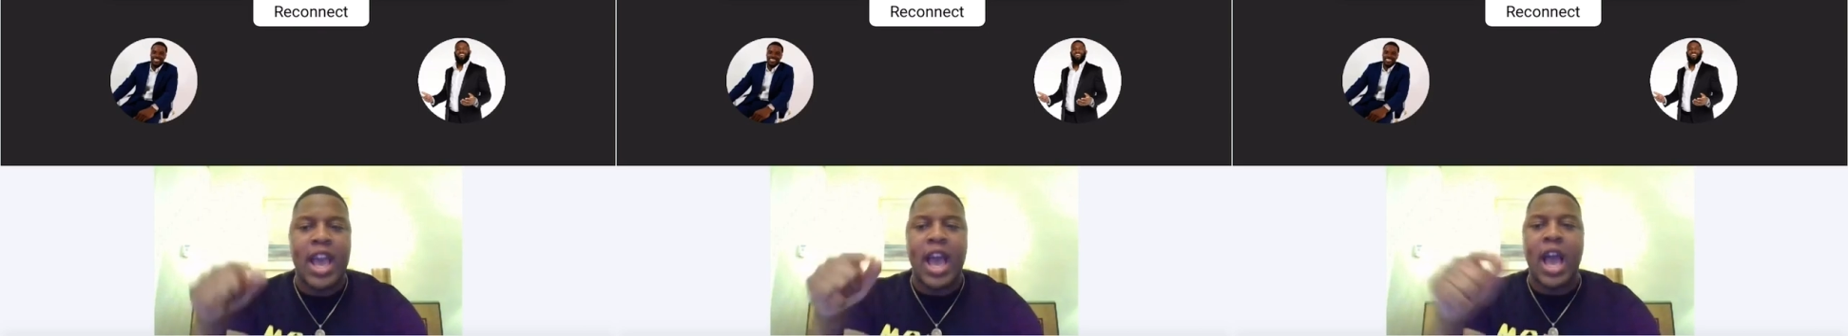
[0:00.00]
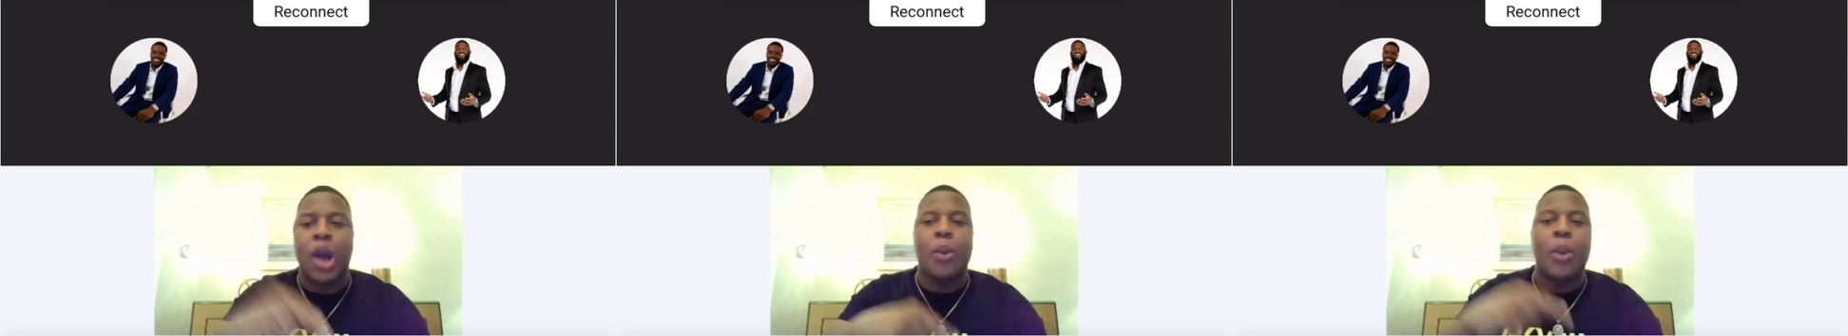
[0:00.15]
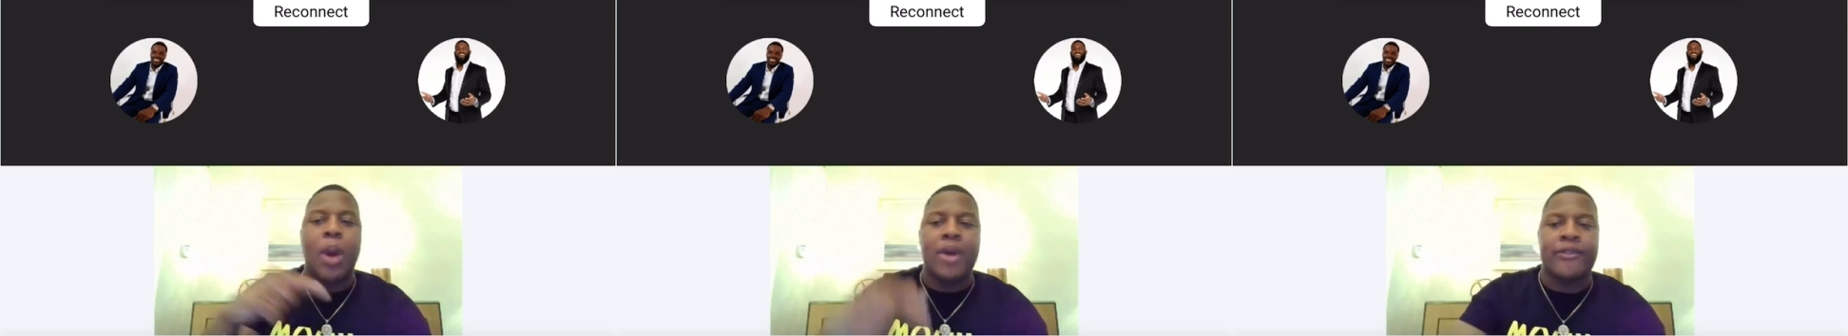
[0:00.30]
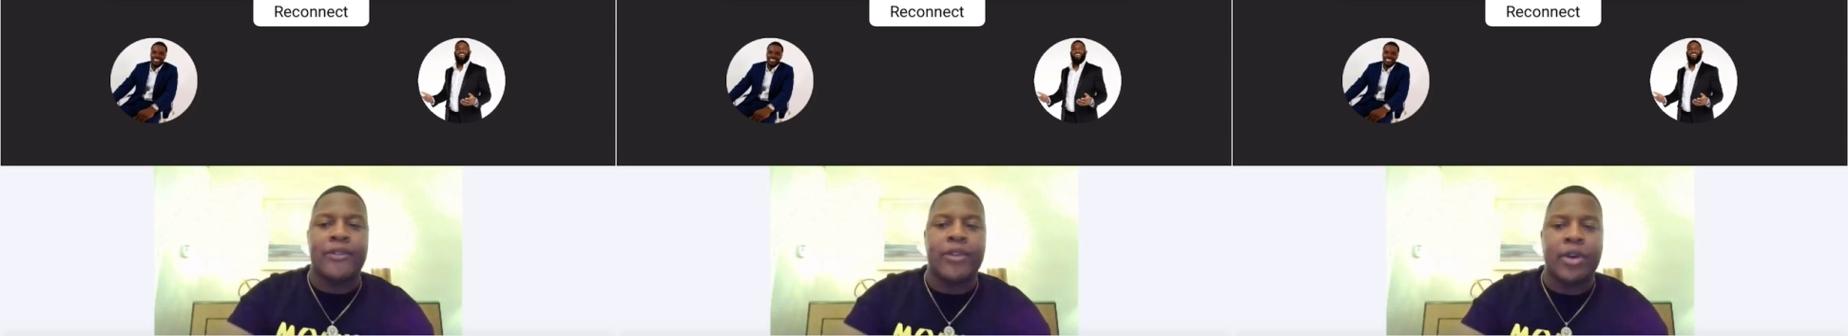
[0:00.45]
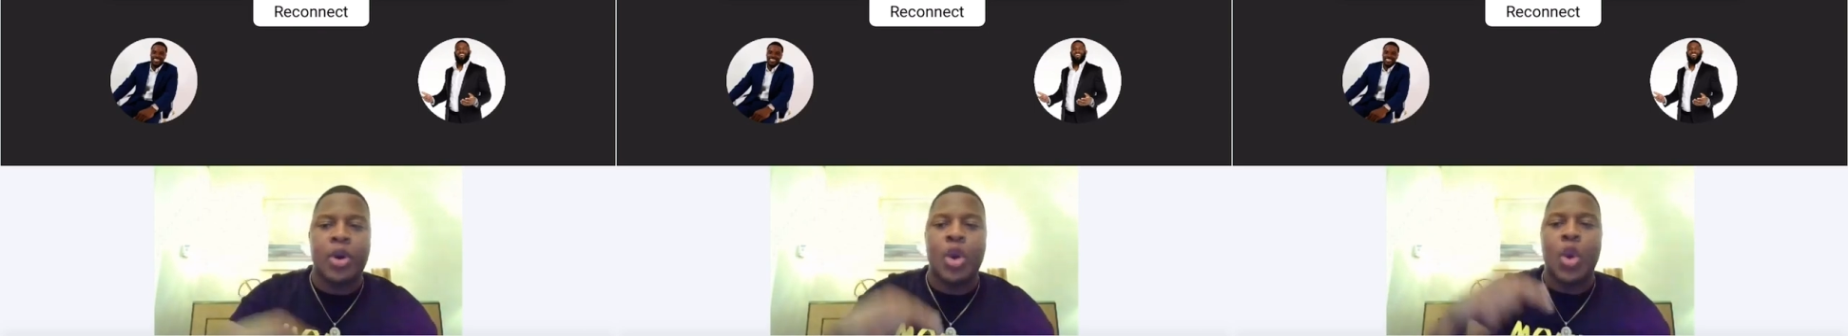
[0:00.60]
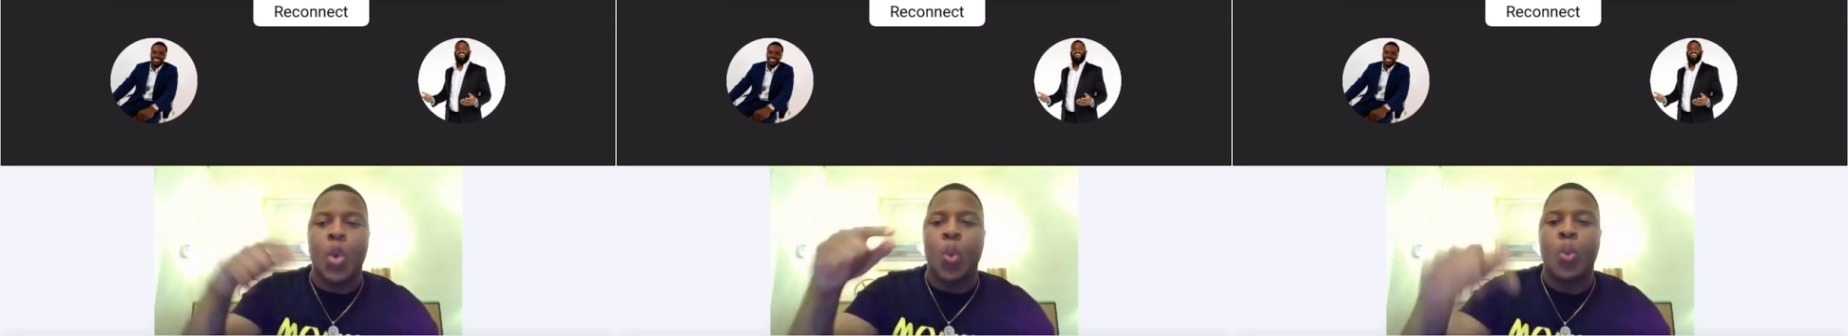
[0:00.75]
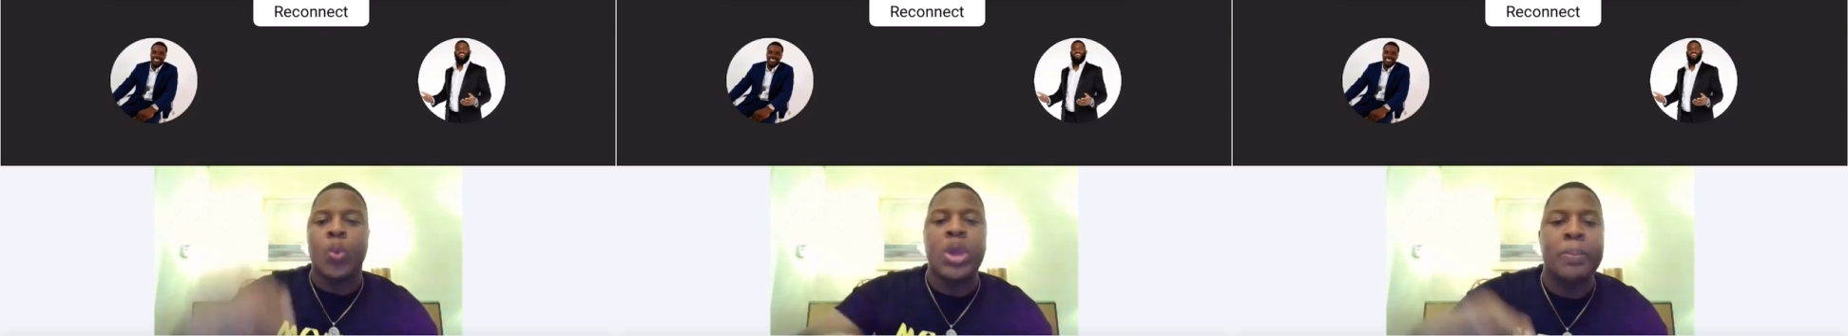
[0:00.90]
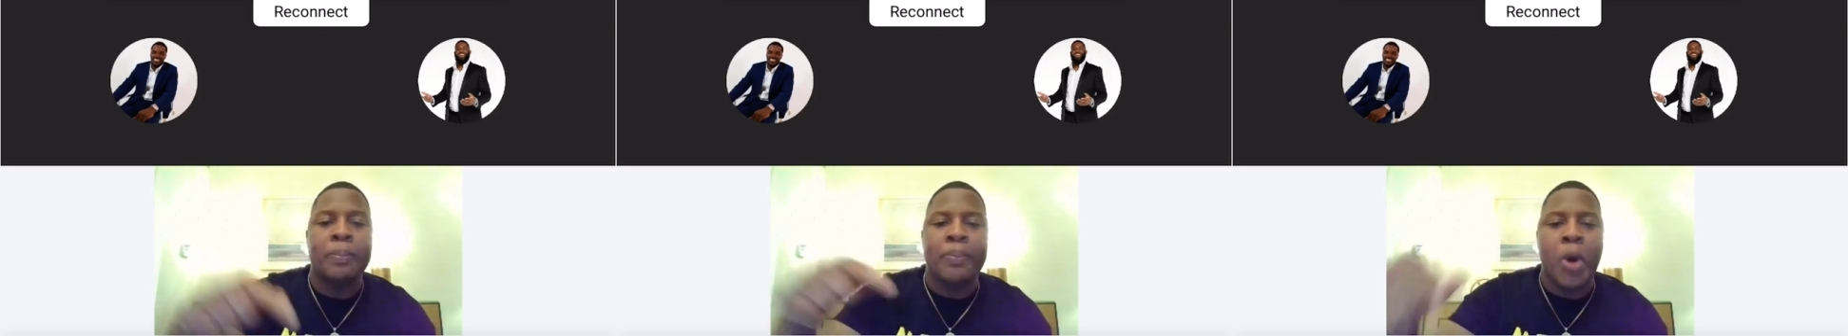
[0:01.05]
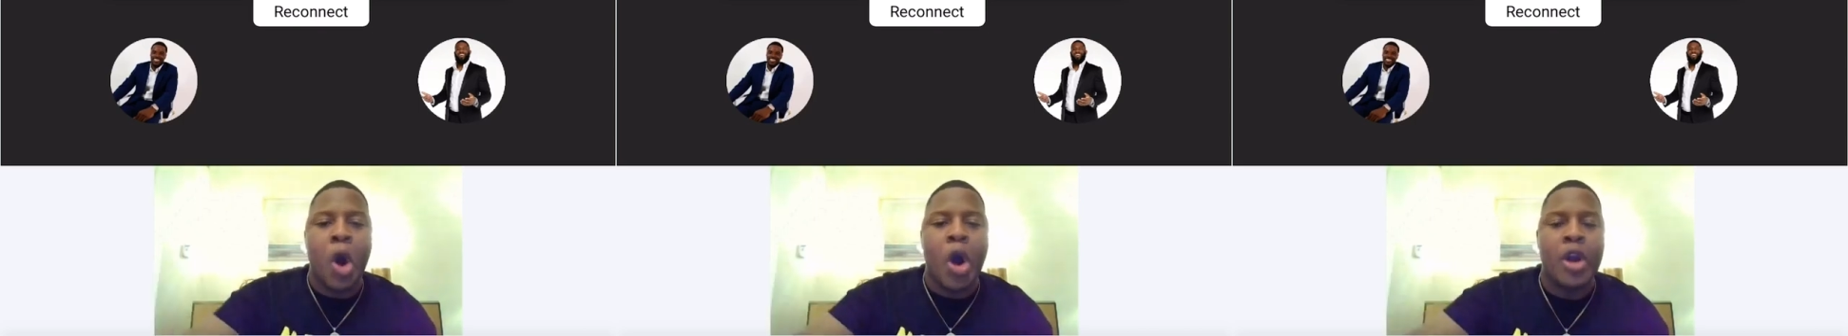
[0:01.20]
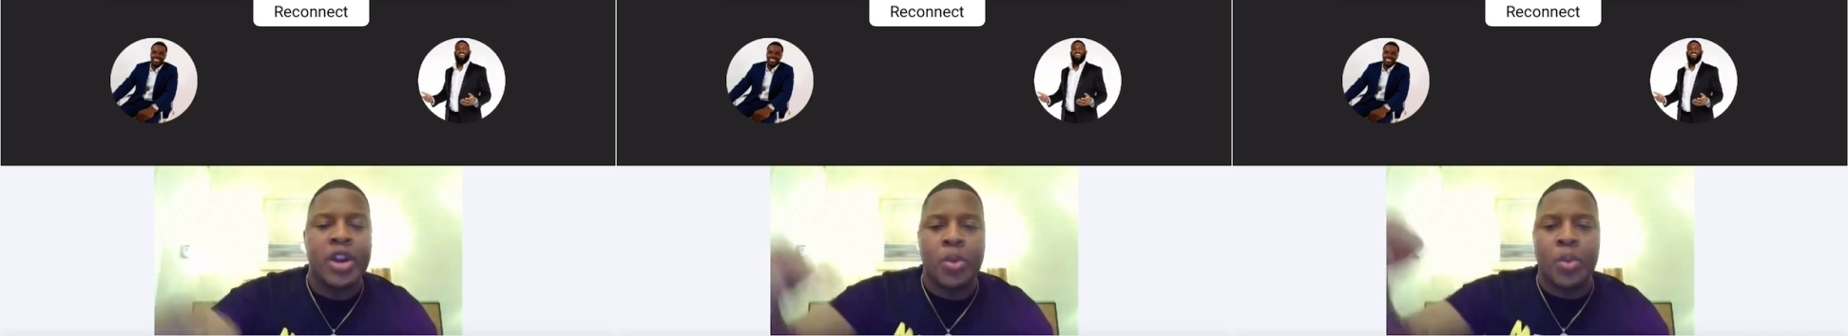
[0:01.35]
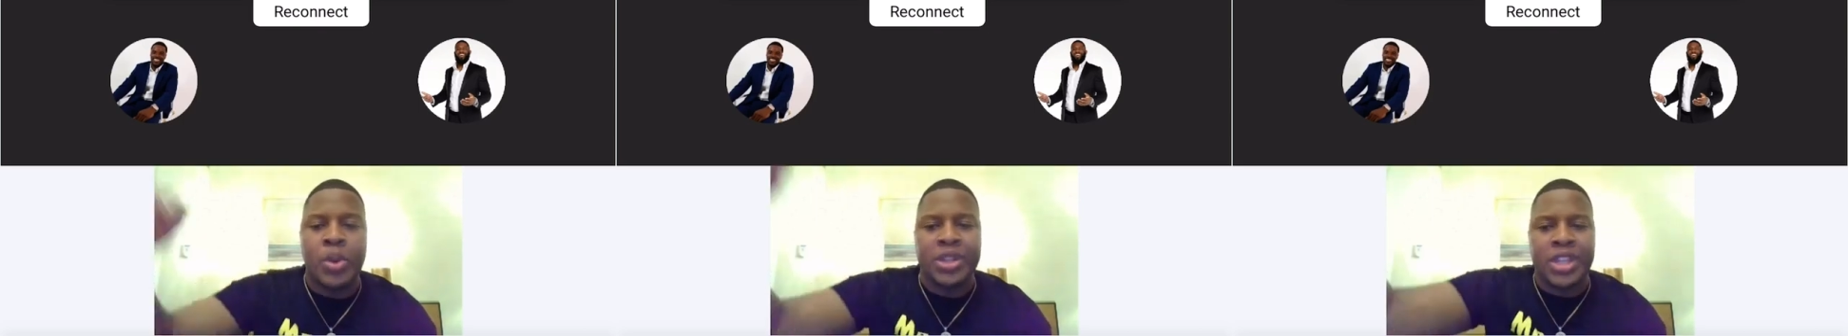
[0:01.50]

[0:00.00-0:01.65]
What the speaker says: However, we partner